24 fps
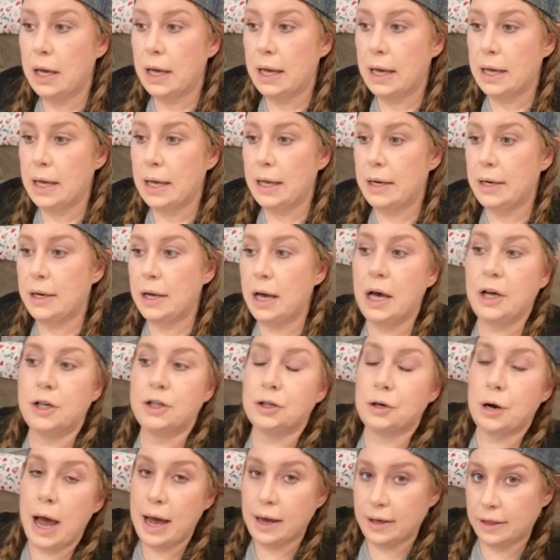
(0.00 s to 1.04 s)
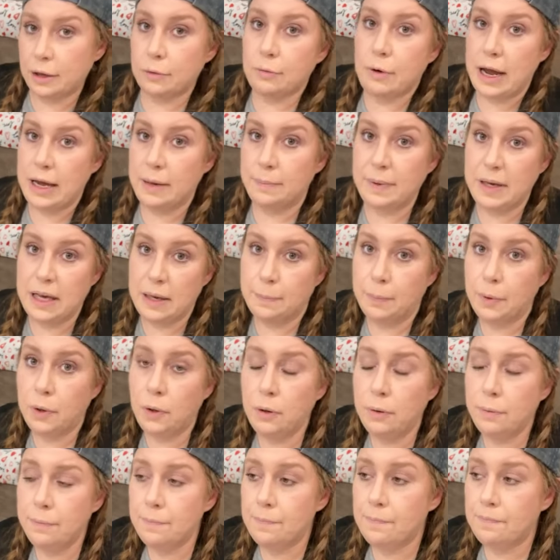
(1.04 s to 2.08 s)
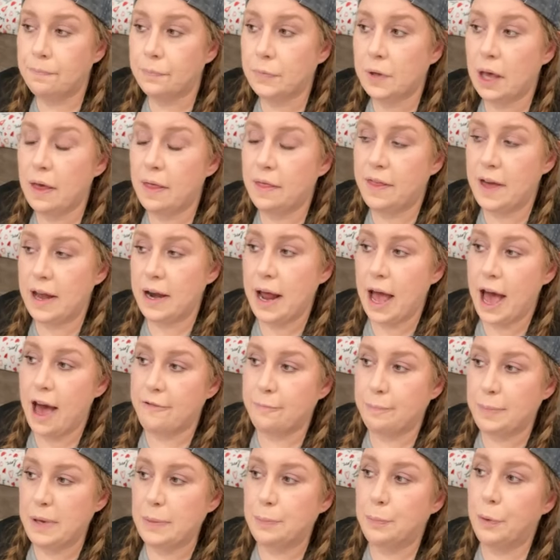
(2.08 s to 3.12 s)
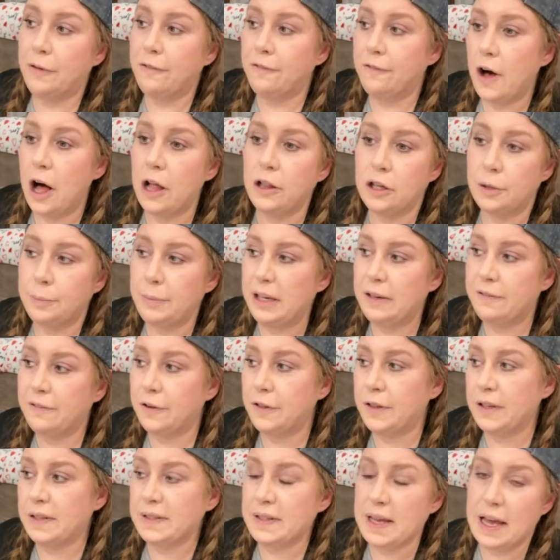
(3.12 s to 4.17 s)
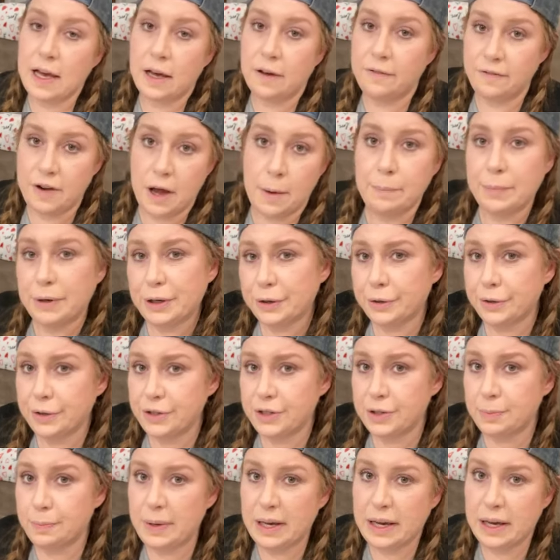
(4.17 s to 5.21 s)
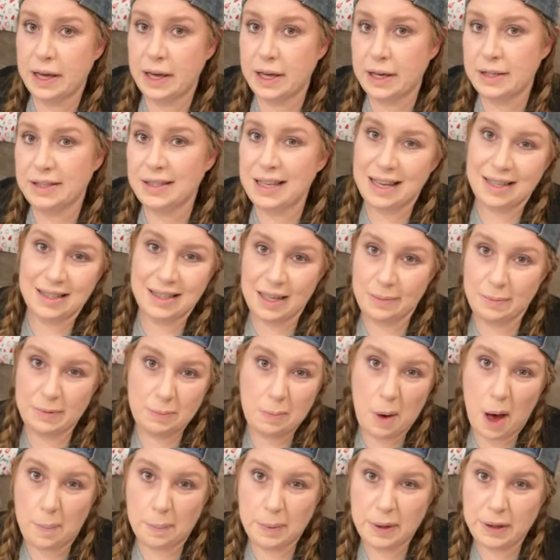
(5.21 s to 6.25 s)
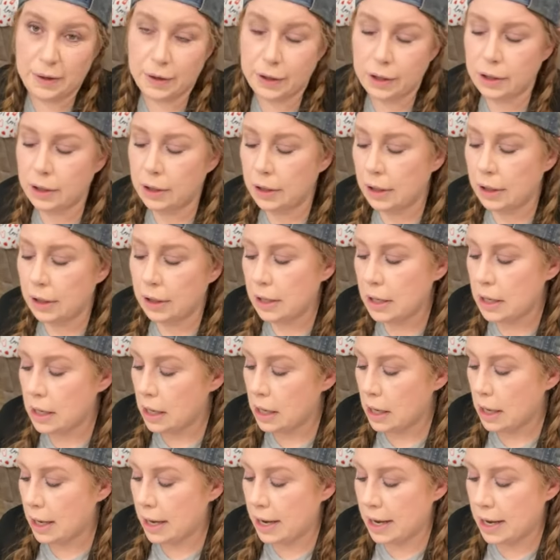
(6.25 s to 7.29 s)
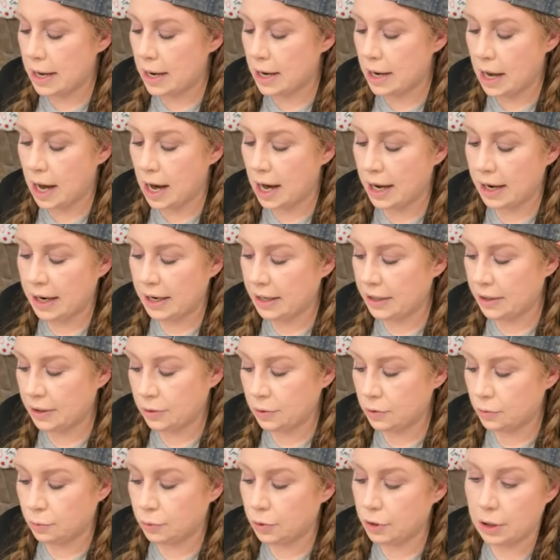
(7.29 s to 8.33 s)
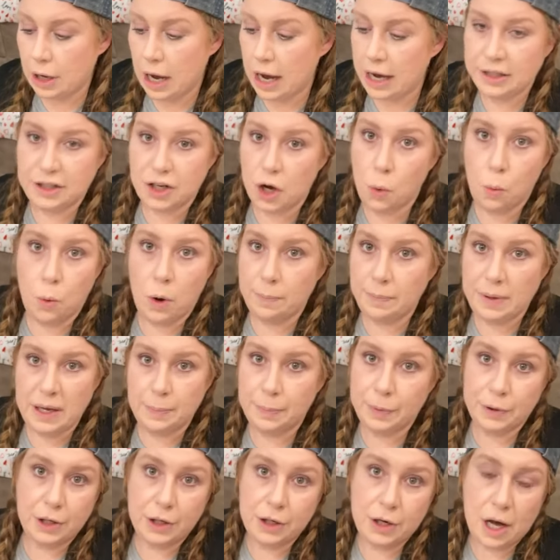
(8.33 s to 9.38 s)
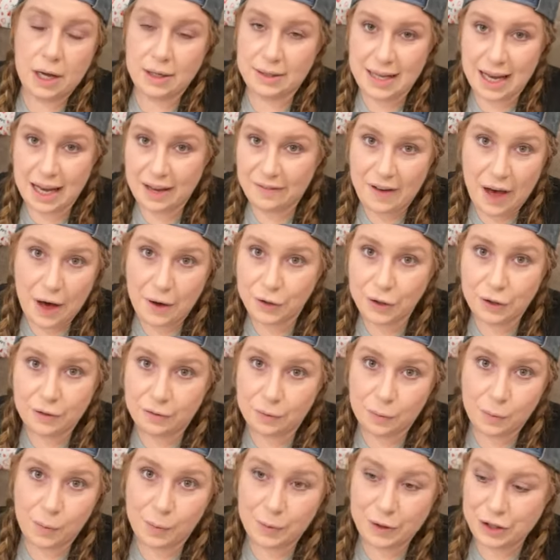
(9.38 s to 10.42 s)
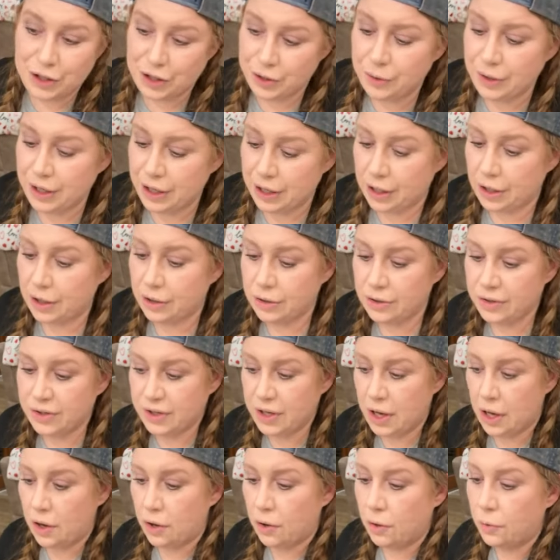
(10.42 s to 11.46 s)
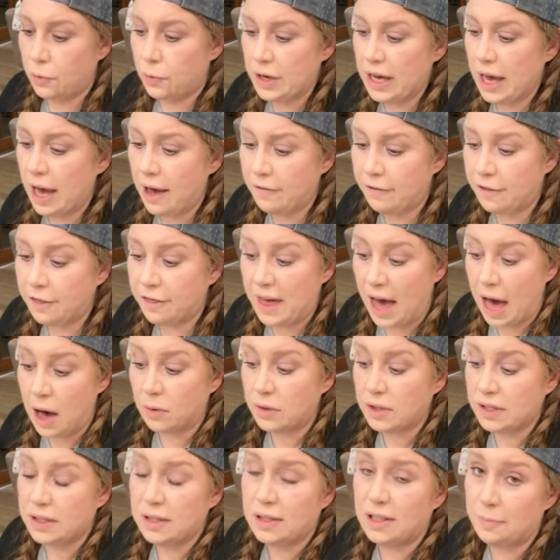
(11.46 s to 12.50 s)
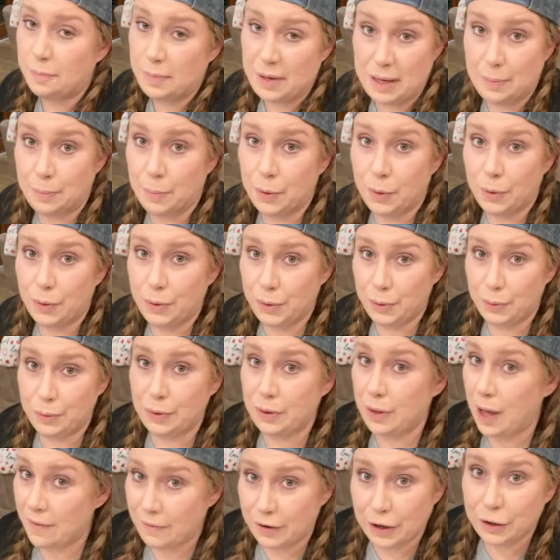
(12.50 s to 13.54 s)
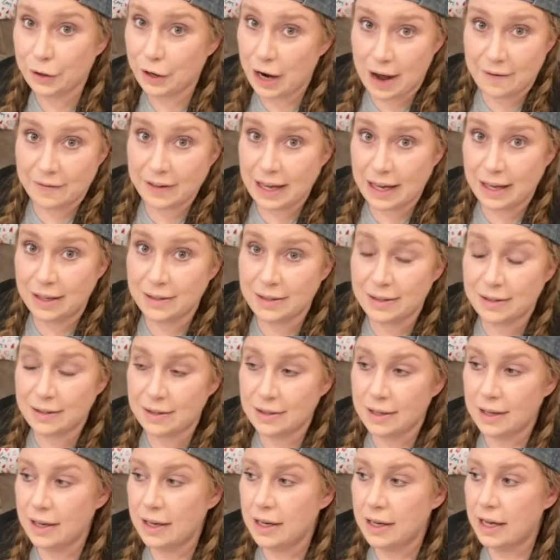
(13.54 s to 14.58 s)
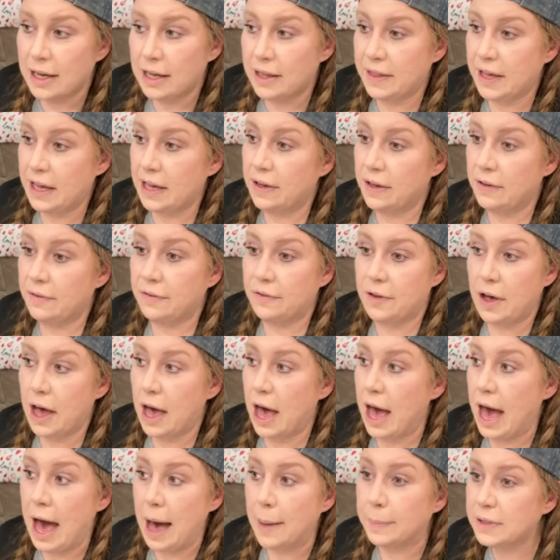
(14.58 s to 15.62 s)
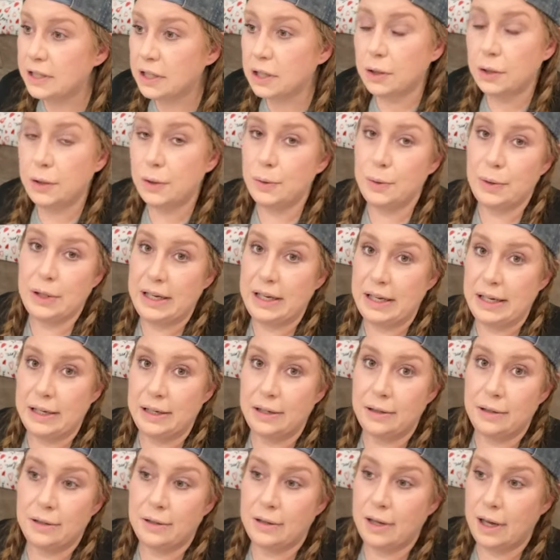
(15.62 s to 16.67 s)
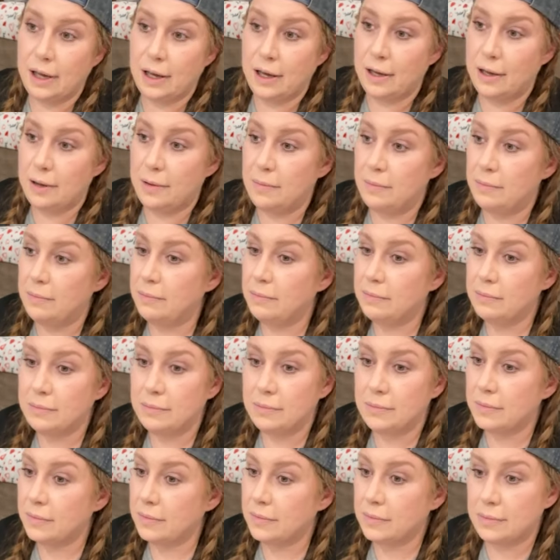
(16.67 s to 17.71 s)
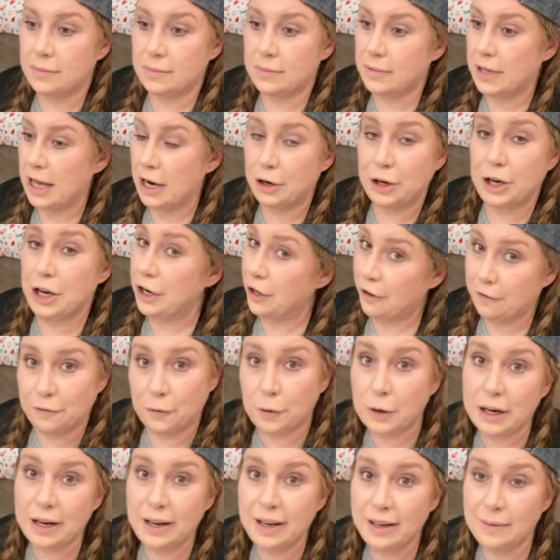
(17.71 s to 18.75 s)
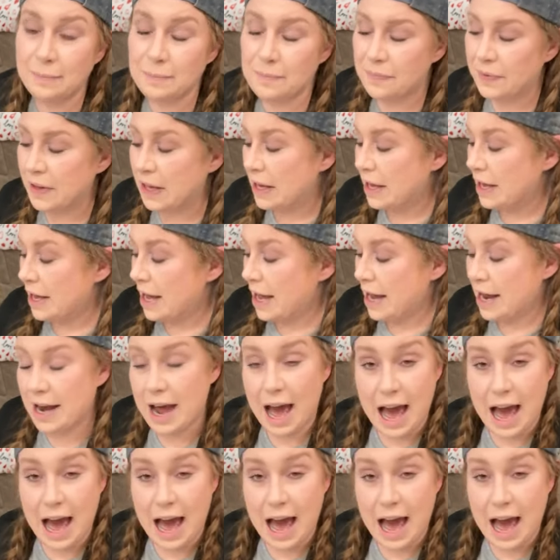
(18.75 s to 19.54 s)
and attract the right people than have people follow me for the sake of numbers because that seems popular. And I don't want people to not take value from what we do here. So we have thousands of people who love our craft kits. They have absolutely, they're here for it and